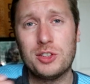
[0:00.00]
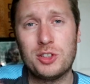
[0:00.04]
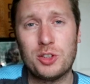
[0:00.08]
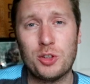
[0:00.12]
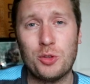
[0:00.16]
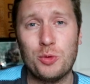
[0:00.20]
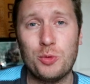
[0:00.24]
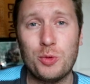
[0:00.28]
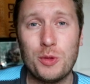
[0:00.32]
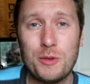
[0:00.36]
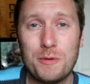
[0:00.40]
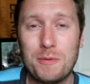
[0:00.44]

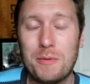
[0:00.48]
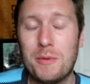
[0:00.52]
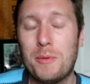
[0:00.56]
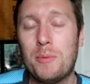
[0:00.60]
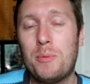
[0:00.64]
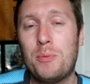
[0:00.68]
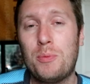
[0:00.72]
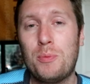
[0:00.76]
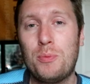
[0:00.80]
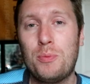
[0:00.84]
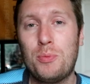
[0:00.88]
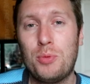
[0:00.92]
So
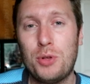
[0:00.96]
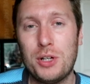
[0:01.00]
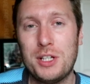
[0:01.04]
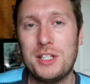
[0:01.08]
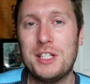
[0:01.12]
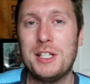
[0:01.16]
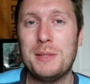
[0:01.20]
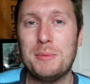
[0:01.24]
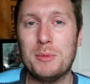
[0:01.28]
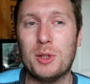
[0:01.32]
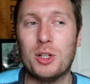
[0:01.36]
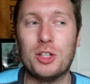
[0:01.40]
we've
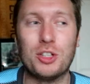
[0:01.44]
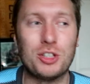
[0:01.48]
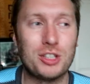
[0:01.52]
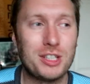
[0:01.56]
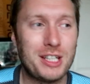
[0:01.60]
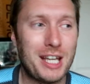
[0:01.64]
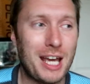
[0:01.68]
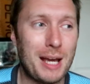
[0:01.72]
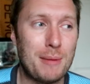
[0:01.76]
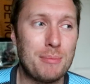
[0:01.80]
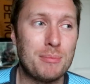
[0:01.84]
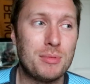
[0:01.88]
pretty
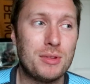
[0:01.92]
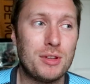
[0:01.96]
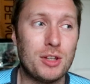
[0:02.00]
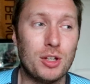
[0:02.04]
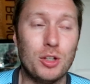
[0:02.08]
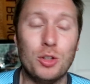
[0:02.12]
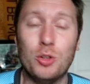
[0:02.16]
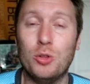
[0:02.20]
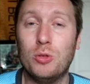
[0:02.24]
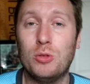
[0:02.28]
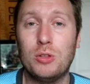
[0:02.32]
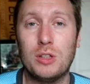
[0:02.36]
much
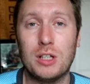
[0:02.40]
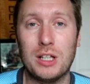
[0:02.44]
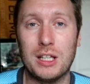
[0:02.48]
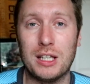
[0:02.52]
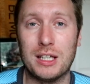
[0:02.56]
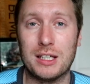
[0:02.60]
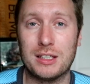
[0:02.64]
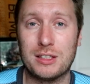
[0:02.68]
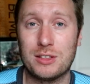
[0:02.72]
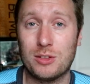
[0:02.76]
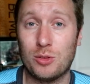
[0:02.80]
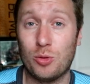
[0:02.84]
kept the
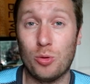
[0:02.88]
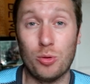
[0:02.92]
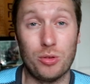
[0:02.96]
nucleus,